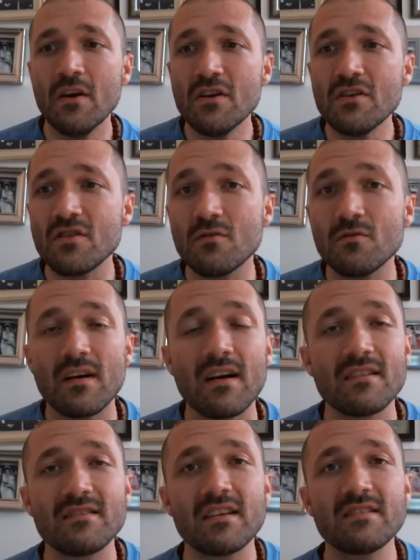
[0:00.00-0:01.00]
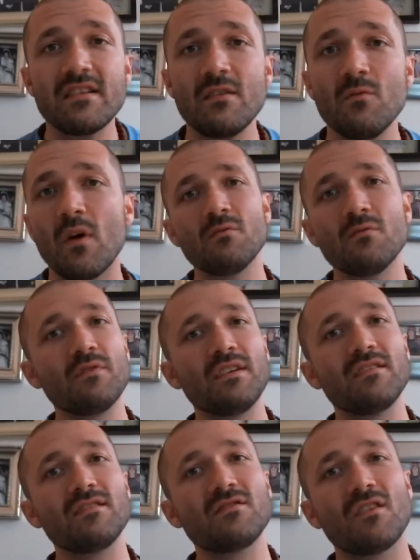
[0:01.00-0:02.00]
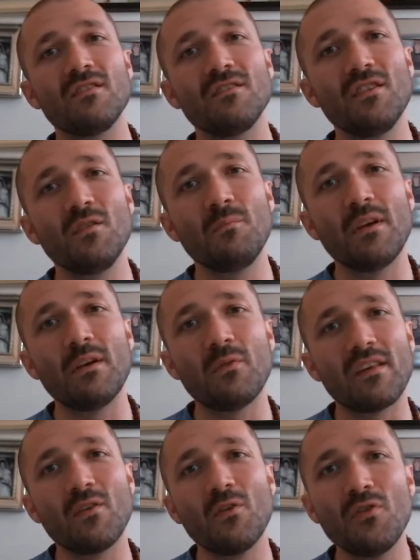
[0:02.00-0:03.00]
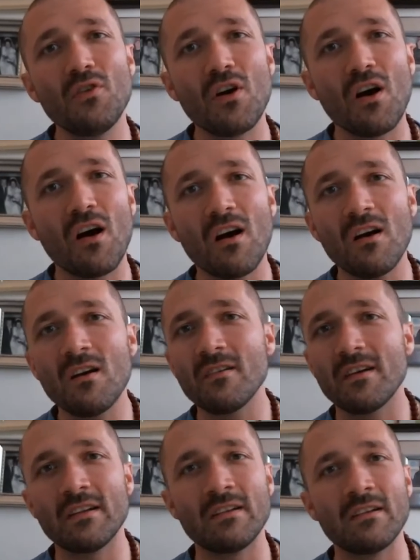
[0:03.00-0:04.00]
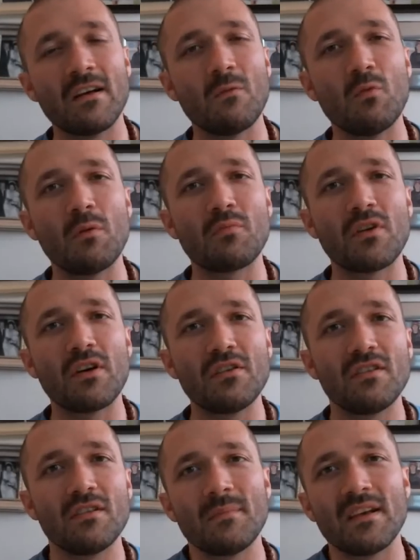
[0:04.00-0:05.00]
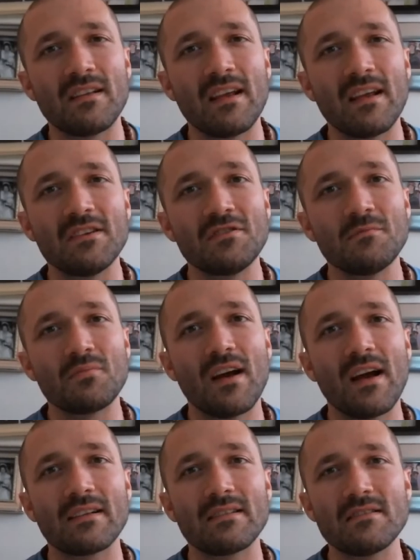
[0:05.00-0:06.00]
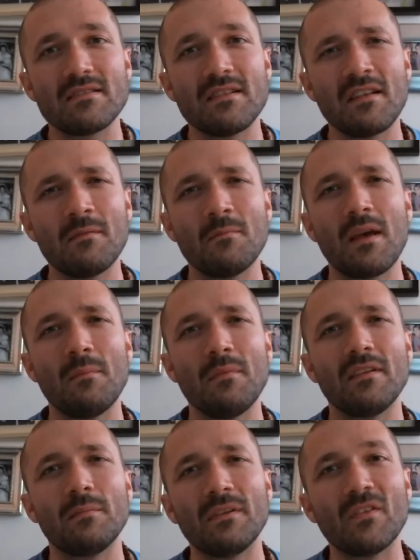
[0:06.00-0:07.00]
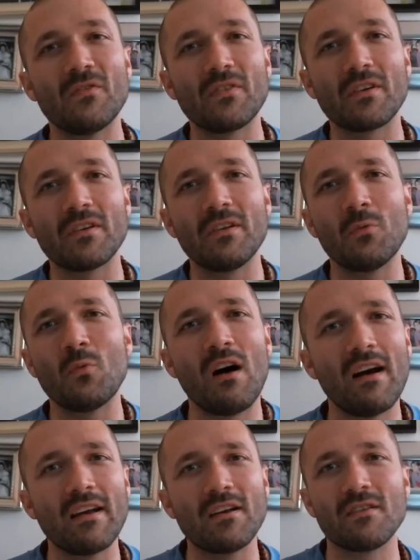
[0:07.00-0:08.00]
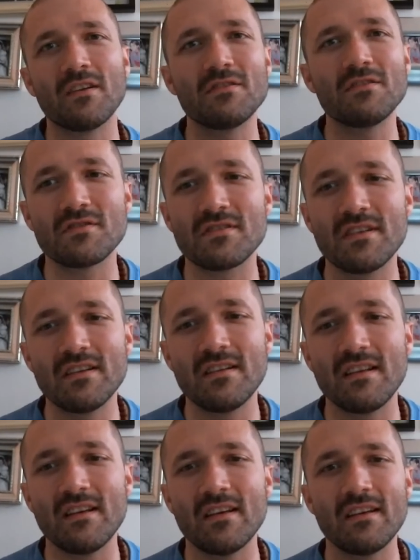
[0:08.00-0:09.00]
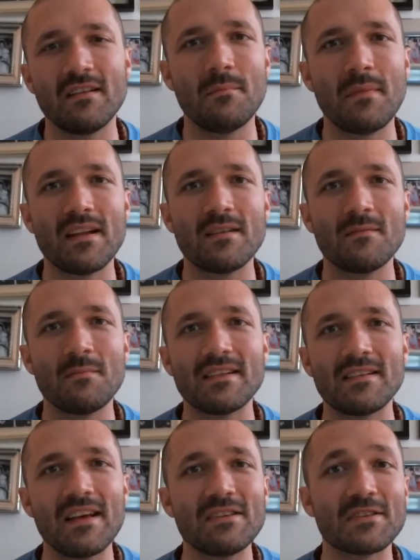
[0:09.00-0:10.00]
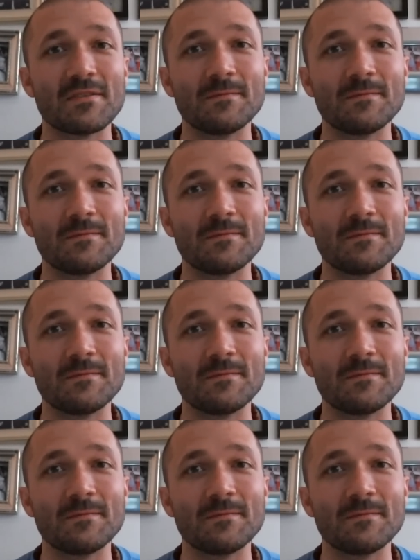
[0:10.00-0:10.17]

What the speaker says: So Dusty, why don't we start a little bit with who you are and what brought you to meditation practice, and then maybe specifically why you're interested in Metta meditation.